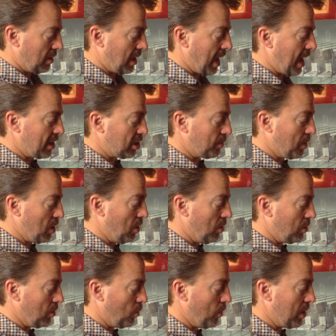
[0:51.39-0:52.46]
Cache
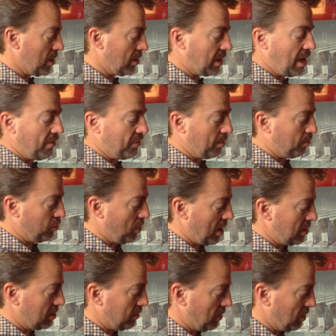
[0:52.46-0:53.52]
mode, we are looking for
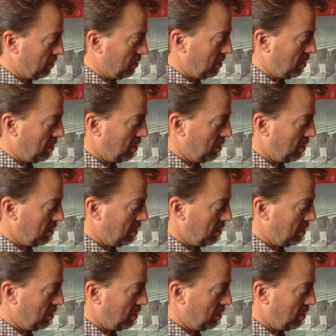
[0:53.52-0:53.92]
price mode.